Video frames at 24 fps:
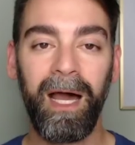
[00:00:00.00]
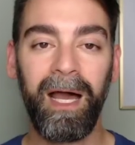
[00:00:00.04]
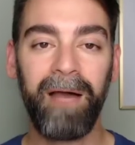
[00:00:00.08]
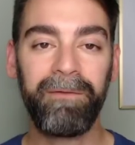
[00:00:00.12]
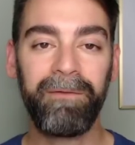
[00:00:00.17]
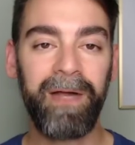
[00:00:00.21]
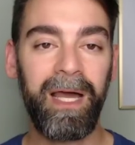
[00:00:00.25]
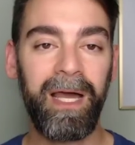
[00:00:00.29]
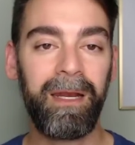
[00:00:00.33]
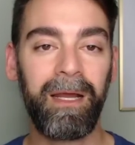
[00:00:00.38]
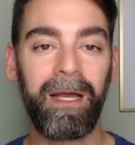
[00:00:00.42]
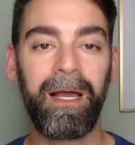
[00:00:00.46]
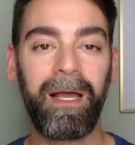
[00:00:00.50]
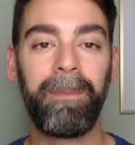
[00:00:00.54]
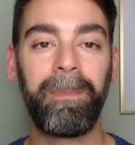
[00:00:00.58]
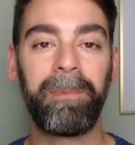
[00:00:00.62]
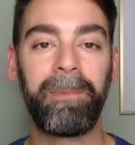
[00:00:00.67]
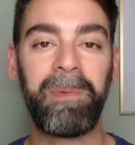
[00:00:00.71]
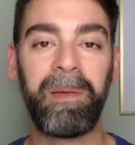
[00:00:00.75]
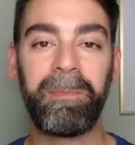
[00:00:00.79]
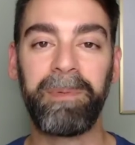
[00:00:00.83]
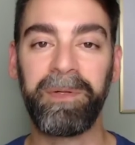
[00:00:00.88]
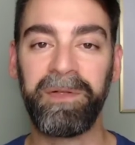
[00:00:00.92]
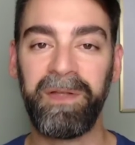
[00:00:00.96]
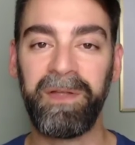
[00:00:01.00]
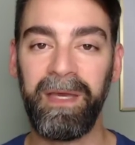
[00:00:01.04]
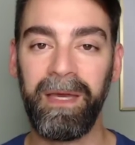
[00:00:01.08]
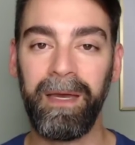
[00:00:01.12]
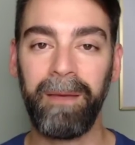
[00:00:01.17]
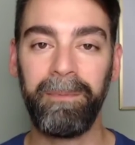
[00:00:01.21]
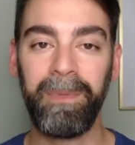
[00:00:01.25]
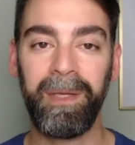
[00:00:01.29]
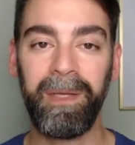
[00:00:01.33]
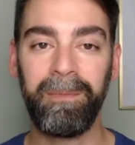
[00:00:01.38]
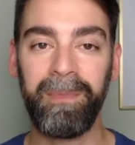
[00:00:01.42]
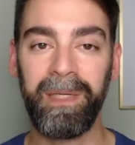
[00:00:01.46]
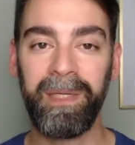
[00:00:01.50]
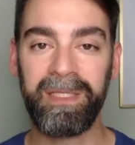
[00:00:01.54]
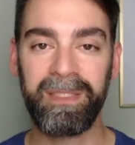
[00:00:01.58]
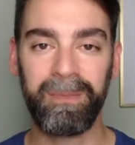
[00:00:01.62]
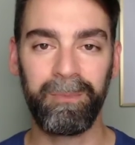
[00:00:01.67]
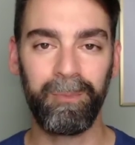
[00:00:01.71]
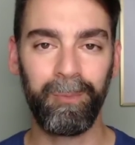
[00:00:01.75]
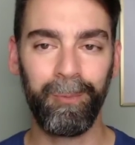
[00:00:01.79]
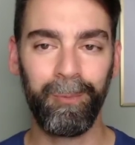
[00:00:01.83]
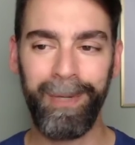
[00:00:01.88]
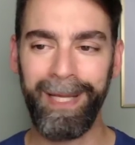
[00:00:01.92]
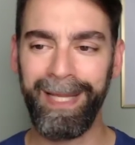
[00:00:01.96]
I've gotten a couple people DMing me
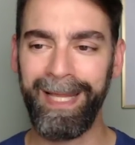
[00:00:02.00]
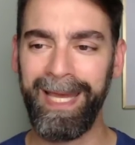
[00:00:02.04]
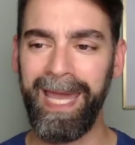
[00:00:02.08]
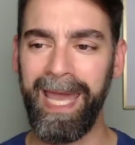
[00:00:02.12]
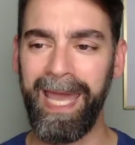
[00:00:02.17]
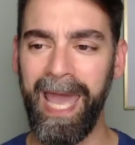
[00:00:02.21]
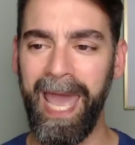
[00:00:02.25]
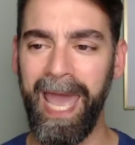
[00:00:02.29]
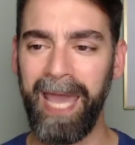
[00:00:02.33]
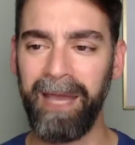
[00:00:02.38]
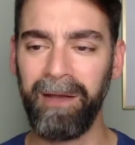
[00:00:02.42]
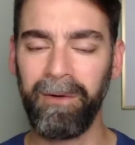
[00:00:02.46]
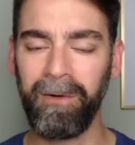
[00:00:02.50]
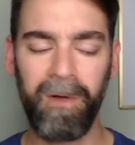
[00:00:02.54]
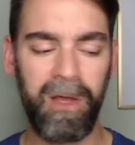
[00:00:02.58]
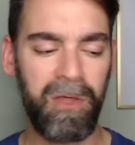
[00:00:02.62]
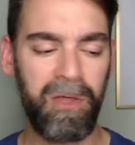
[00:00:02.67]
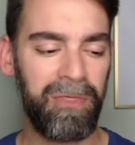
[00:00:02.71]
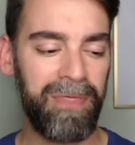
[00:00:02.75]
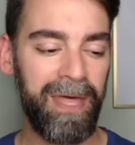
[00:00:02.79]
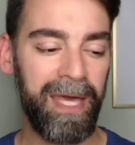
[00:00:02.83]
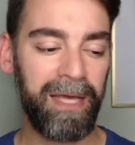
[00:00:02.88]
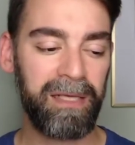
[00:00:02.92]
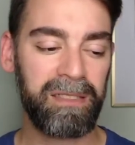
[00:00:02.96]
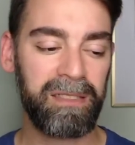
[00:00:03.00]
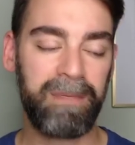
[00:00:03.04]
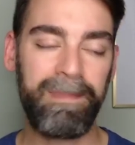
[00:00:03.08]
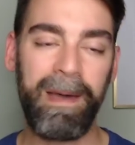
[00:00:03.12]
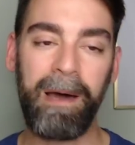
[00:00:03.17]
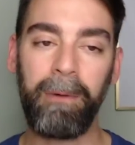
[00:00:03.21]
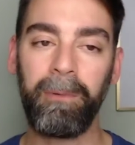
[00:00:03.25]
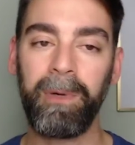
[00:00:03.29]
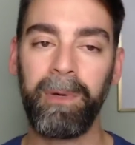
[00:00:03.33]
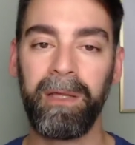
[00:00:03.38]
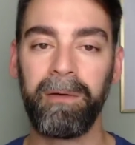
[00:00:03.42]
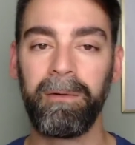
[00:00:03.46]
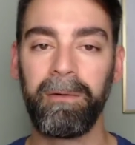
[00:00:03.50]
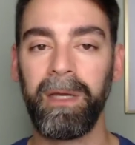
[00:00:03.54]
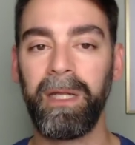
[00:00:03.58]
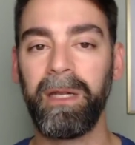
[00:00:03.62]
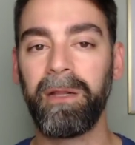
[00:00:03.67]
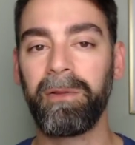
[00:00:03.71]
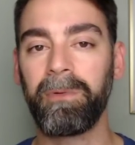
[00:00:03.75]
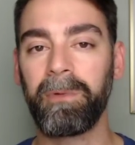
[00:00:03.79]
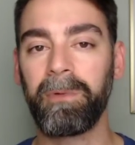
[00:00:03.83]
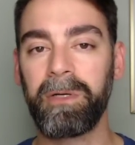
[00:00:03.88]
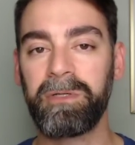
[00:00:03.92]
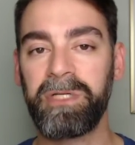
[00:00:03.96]
some really angry things about Willie
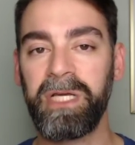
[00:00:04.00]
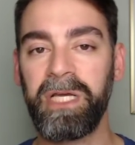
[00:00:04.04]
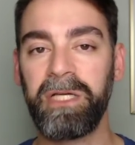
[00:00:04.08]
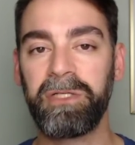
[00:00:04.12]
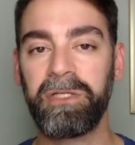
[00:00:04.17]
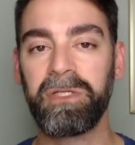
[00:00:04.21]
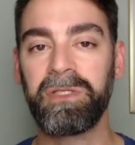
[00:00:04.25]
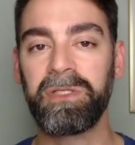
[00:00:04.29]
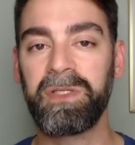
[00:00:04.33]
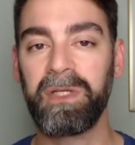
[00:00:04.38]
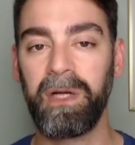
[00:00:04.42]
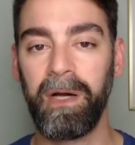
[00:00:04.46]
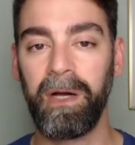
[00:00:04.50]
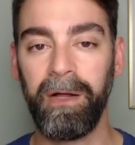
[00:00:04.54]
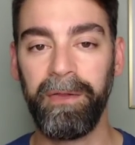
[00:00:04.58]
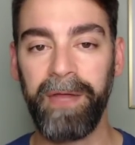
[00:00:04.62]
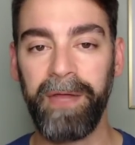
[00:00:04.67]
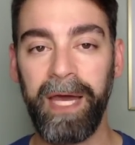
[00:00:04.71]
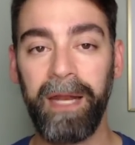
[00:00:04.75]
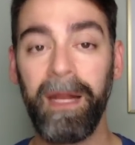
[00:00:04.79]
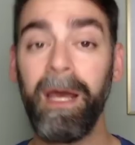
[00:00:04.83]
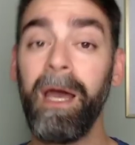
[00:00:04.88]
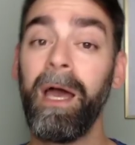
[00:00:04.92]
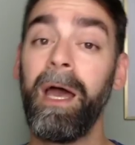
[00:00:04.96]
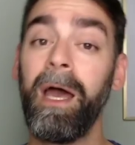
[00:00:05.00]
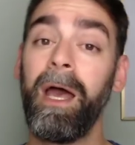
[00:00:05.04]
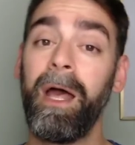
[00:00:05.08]
Green and the rotations and all that.